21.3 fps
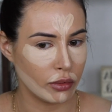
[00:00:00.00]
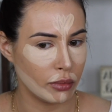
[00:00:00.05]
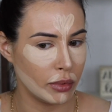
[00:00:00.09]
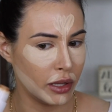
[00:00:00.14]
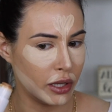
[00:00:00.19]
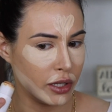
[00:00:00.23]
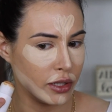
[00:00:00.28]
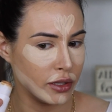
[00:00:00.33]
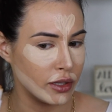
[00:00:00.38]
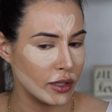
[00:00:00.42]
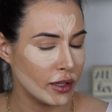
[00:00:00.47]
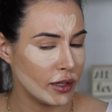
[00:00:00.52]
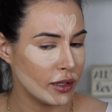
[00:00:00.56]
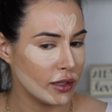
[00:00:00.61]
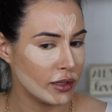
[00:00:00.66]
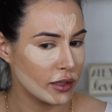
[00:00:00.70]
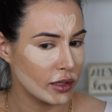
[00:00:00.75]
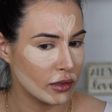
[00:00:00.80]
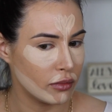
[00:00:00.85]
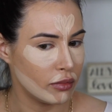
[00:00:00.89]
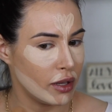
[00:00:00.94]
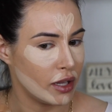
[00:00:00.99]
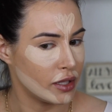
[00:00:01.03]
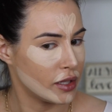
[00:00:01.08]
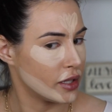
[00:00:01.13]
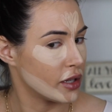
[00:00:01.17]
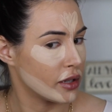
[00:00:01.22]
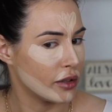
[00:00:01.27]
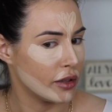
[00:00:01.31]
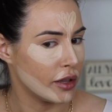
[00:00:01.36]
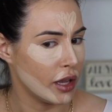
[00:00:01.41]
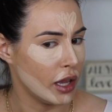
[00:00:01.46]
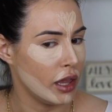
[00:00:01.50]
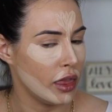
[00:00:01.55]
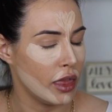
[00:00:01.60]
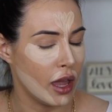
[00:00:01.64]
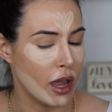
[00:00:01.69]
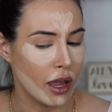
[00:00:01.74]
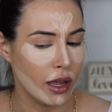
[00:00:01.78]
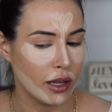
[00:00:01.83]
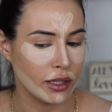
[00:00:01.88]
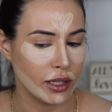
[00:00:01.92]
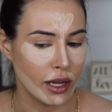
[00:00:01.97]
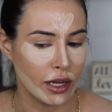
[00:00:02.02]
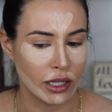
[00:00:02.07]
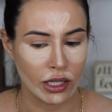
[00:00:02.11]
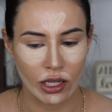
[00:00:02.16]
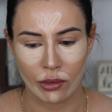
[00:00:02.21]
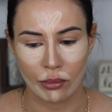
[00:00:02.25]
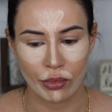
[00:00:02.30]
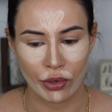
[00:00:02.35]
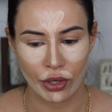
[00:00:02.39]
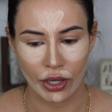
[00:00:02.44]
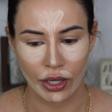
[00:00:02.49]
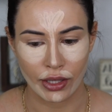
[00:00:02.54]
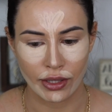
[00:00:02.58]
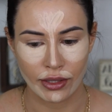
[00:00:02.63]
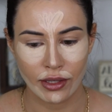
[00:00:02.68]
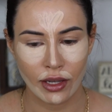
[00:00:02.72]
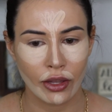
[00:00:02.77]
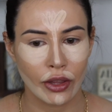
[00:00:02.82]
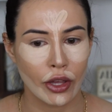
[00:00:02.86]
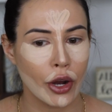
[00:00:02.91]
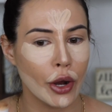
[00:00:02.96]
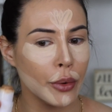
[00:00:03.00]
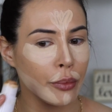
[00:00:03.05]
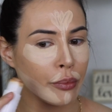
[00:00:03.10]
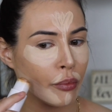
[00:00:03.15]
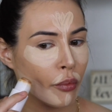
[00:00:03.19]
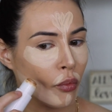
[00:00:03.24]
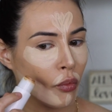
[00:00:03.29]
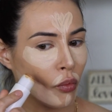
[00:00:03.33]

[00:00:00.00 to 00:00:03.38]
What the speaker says: the places basically that I didn't put concealer.